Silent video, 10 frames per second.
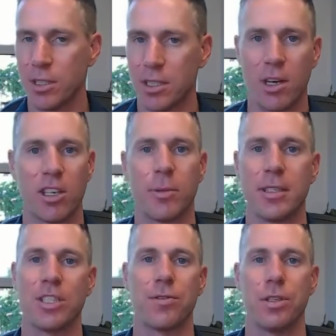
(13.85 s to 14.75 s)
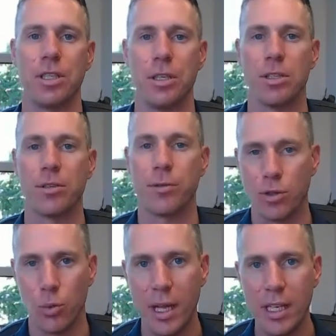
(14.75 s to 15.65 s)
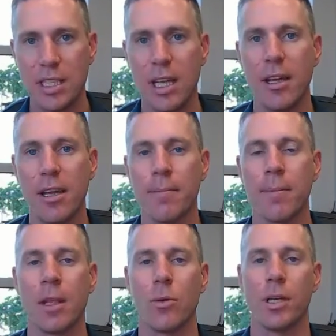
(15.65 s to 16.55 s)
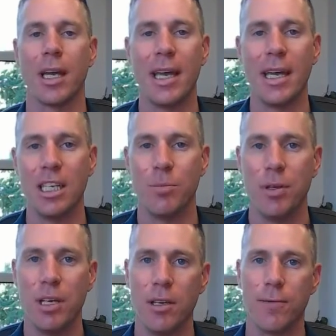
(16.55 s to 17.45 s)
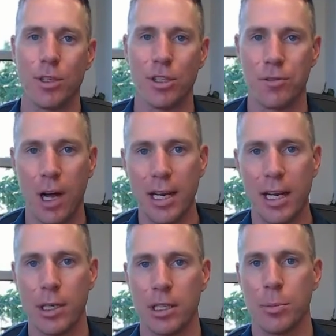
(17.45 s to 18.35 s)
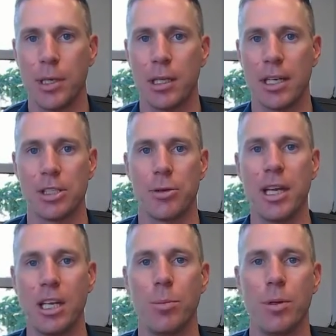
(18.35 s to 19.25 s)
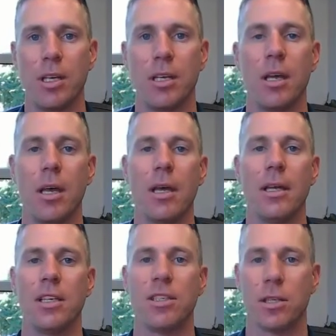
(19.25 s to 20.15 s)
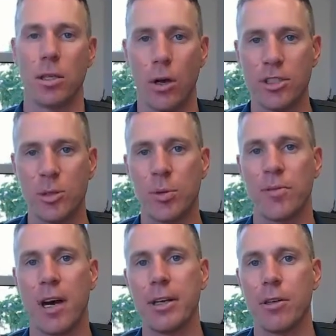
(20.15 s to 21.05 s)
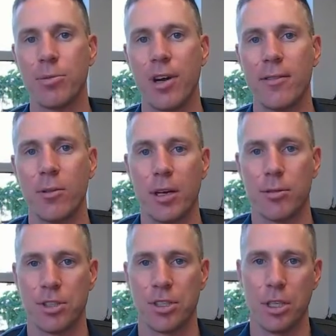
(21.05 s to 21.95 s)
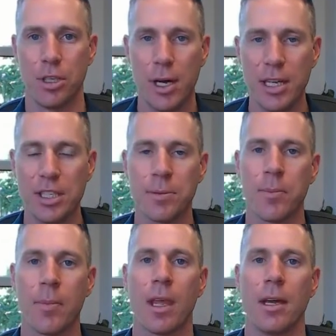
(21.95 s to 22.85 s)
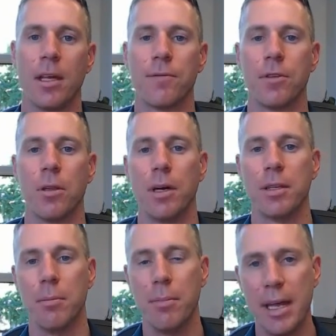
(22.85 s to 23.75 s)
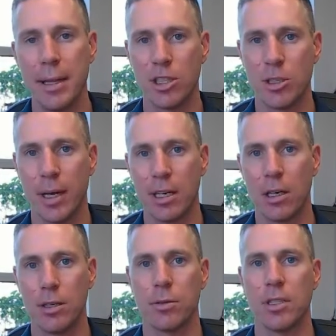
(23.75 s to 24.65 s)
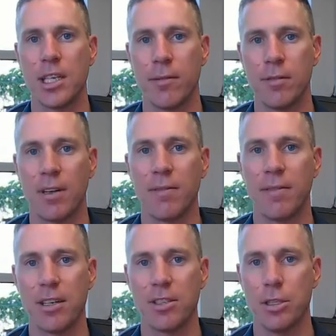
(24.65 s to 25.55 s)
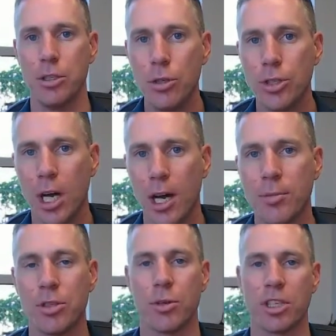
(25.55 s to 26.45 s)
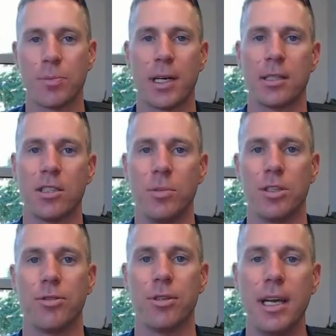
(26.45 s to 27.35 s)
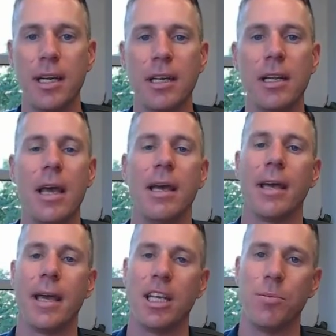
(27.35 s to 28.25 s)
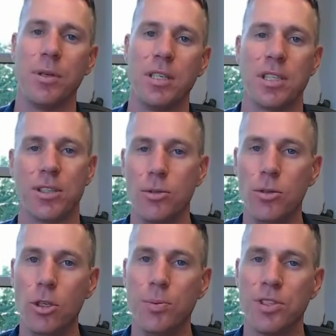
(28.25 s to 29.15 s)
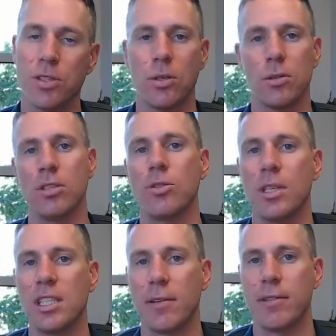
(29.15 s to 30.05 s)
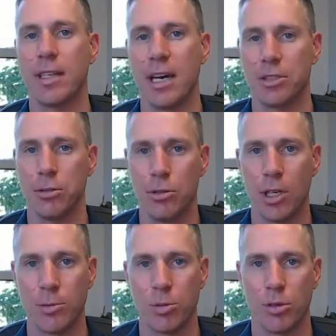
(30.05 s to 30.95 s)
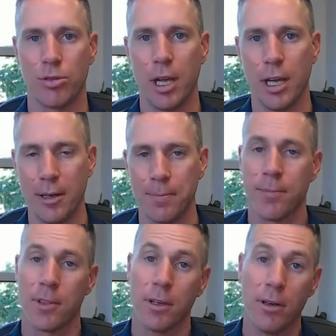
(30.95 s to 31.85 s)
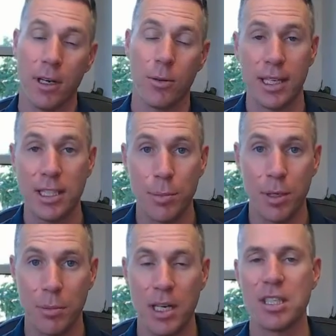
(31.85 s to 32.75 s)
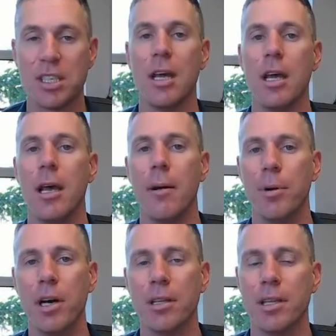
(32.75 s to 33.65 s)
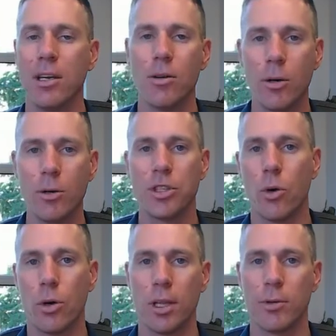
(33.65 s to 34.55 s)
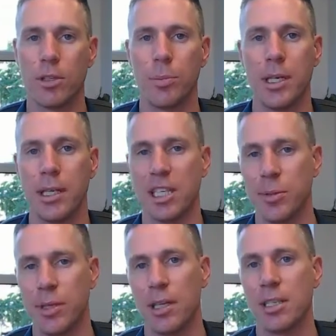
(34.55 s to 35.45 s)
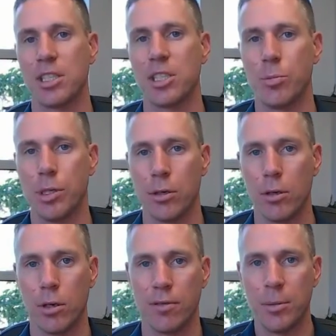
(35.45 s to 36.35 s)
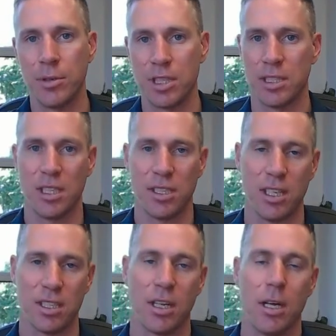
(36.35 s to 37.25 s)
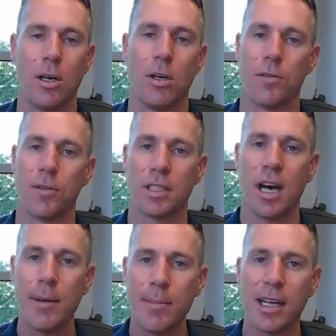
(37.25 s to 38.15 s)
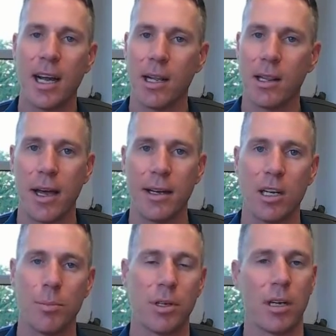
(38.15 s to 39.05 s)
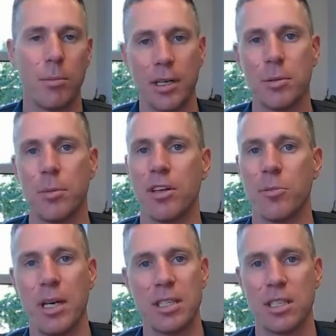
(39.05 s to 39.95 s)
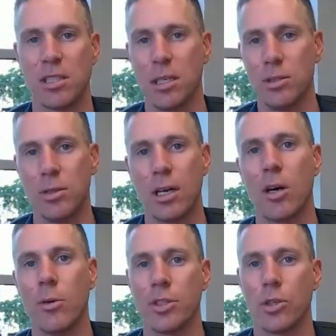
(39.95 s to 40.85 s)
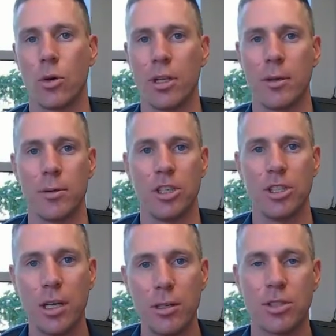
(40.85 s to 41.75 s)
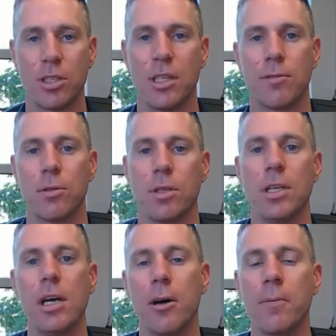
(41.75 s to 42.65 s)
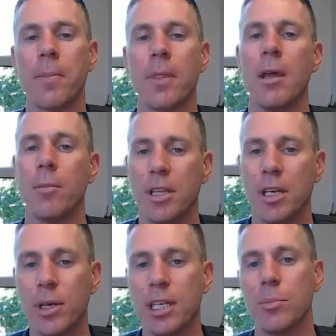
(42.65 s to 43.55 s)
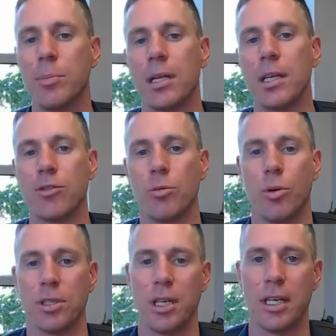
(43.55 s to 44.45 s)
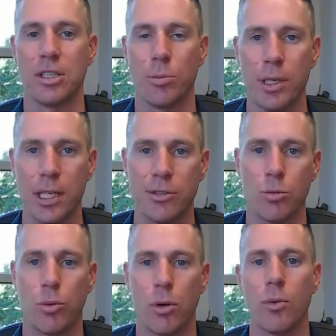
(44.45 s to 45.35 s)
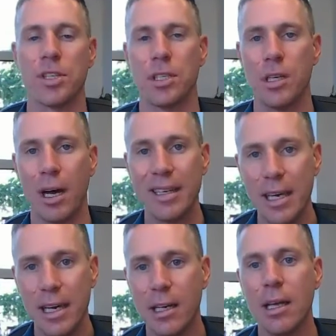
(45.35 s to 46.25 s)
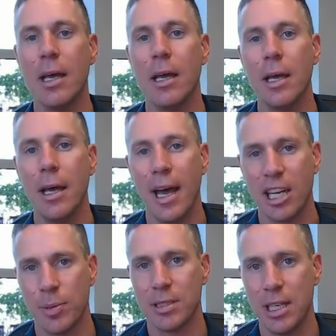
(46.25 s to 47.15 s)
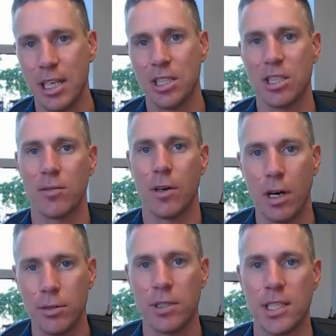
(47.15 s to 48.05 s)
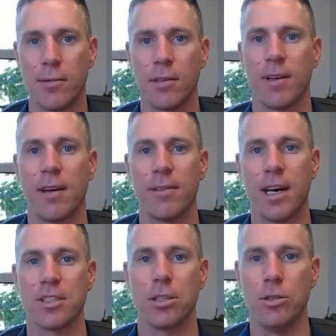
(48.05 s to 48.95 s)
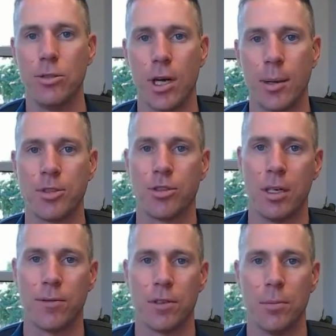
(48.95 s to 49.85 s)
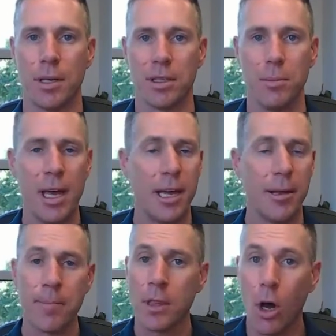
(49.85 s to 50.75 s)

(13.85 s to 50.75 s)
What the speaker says: I've been talking about this for years. First Wednesday, we get ADP. First Friday, we get the BLS. So ADP is the largest provider of private payrolls in the U.S. And then for the month of May, there's about 175,000 new jobs that were expected to be created. ADP says, oops, only 27,000 new jobs were created. All right, well, that's a big miss. But they don't always correlate with the BLS. BLS is the Bureau of Labor Statistics. Over time, they kind of line up, but on a month-to-month basis, they do not always correlate with each other, so you never really know. But then we get the BLS report today. So BLS report was, again, expectations of 175,000 new jobs created for the month of May.